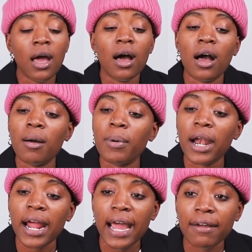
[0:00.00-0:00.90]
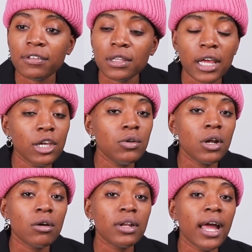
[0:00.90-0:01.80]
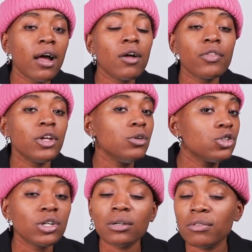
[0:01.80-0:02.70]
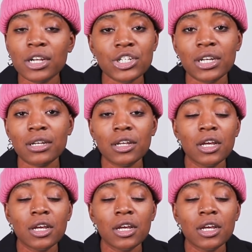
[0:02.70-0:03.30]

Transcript: But I have to let you know now that you shouldn't rush it,